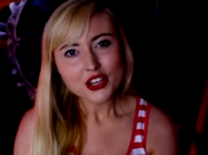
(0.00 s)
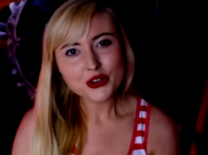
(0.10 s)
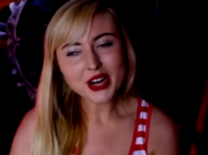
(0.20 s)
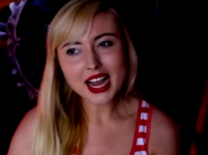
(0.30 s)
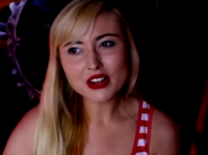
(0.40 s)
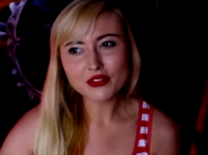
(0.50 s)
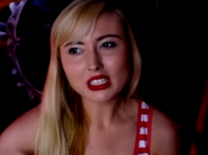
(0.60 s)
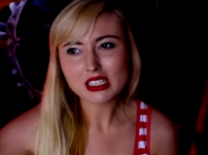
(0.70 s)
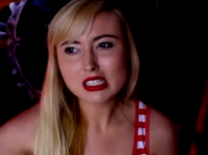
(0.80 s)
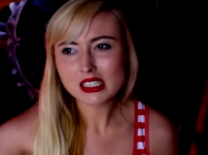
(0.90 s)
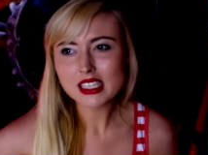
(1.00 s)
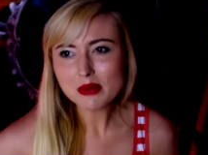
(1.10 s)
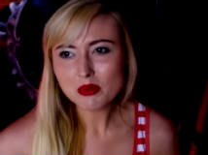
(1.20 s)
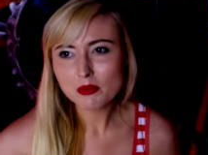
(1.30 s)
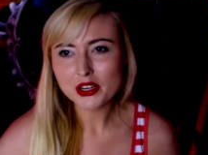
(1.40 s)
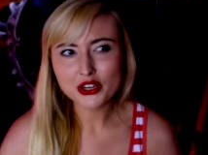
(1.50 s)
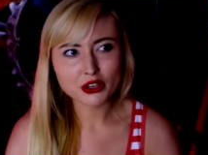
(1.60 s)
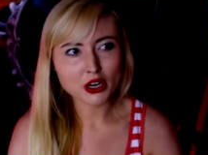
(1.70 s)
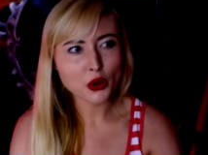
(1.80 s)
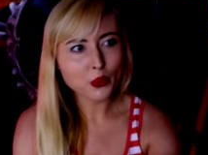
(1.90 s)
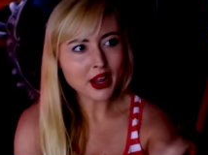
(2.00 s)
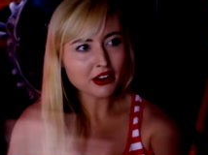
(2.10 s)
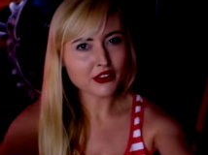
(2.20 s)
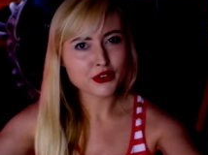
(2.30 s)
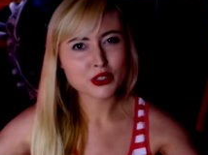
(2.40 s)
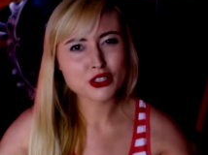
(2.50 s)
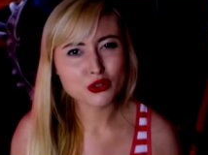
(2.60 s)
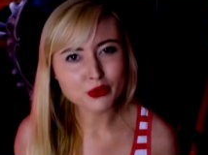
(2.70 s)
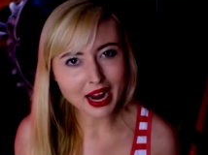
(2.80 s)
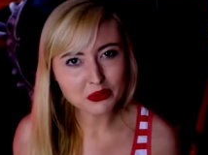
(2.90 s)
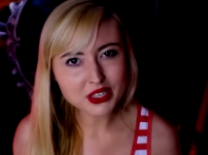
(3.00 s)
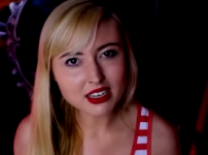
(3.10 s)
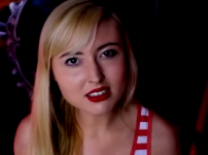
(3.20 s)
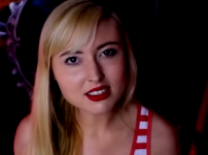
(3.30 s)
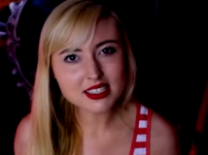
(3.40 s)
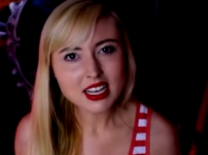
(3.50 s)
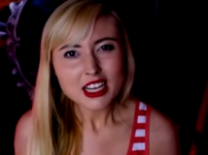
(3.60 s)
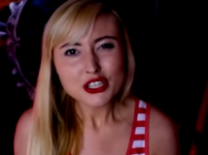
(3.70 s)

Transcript: You're kind of like asleep, but you're aware of your surroundings.